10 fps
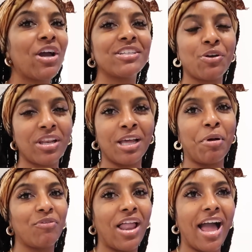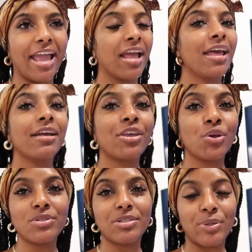you guys know anything about flying,
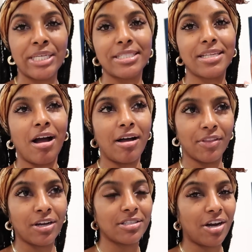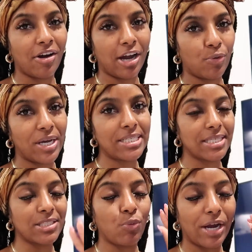Q Suites on the Qatar Airways
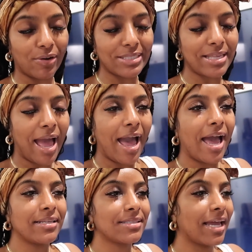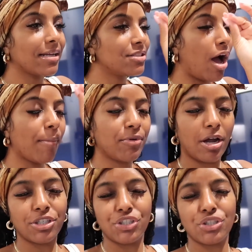is where it's at. It's like
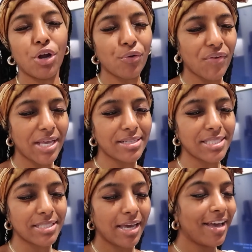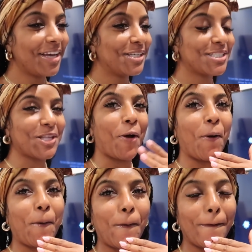top-notch service.
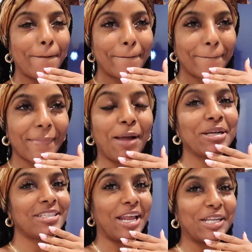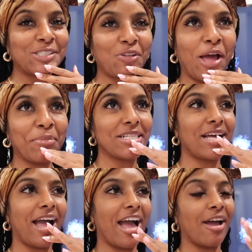So I'm excited. So that means
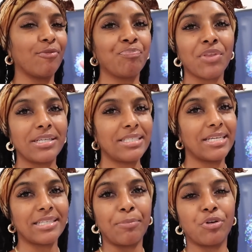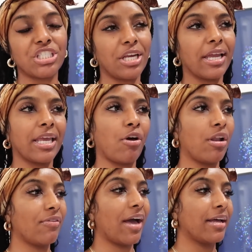I have T S A pre-check and
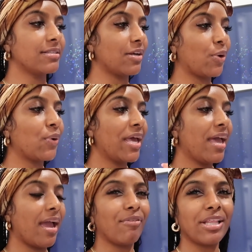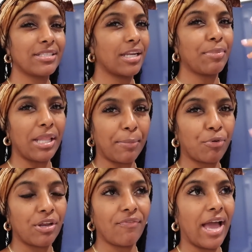all of that. So everything's going to be like
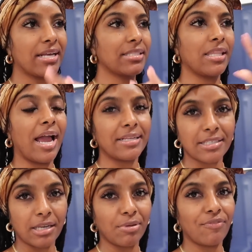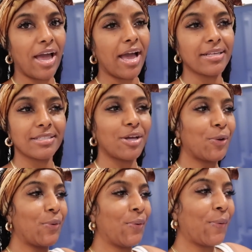pretty fast. The line is going to be fast. So